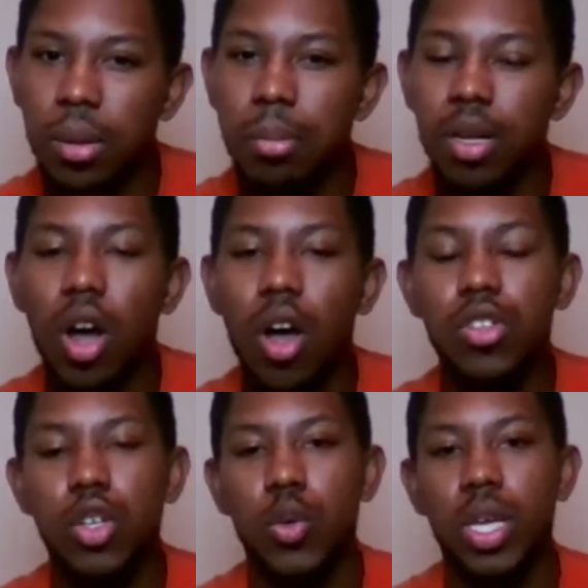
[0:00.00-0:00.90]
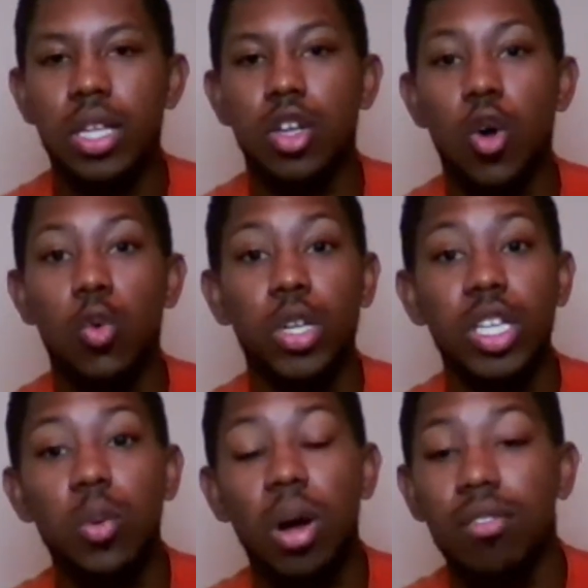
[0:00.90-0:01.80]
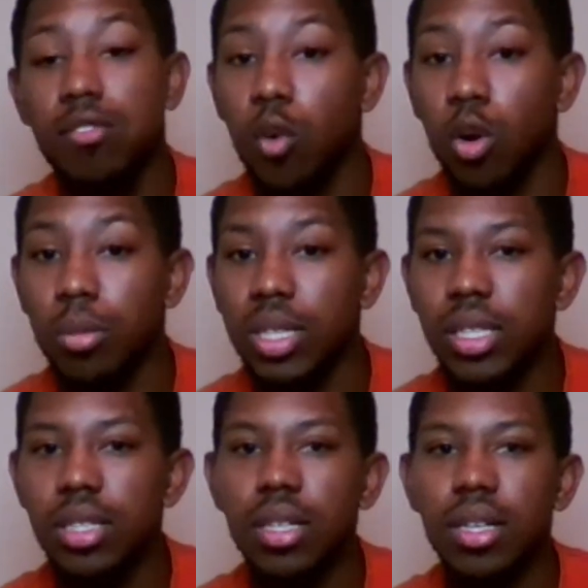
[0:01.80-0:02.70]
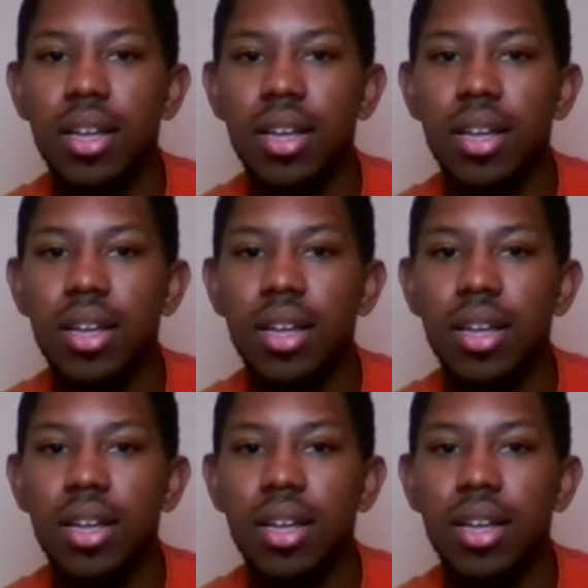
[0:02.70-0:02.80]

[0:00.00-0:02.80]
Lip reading: but also can go really well formally.